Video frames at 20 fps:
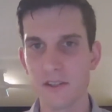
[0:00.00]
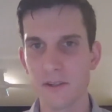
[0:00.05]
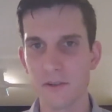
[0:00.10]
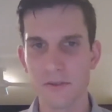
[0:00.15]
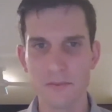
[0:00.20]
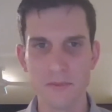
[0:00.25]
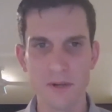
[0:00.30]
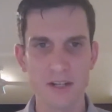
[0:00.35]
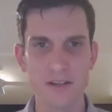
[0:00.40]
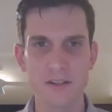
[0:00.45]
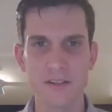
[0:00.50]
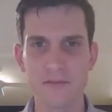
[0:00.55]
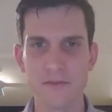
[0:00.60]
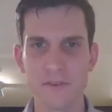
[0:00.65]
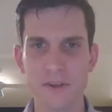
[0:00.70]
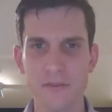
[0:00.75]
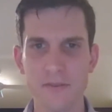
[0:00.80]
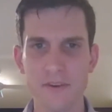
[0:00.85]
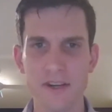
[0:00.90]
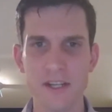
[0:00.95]
So it's Partners
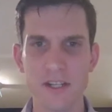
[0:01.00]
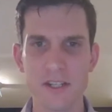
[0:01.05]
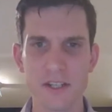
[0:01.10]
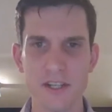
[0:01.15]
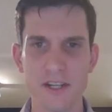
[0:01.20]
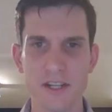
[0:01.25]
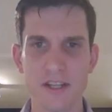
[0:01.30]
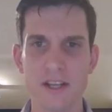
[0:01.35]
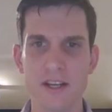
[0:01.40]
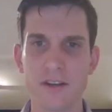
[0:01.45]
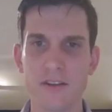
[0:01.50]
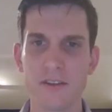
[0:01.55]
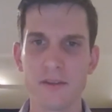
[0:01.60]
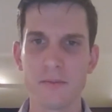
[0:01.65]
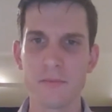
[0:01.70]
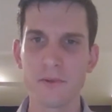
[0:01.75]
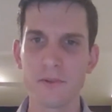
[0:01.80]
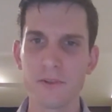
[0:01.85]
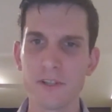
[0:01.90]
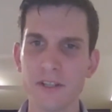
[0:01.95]
for Innovation and the Healthy
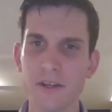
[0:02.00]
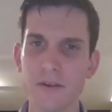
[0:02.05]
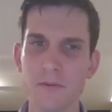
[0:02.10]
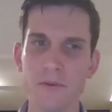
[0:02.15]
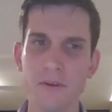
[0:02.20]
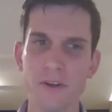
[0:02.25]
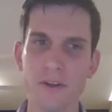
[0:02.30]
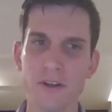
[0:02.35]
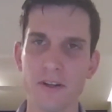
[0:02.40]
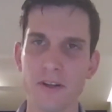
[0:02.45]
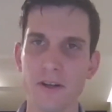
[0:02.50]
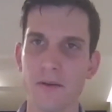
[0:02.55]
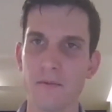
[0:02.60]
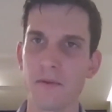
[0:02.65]
Building Network.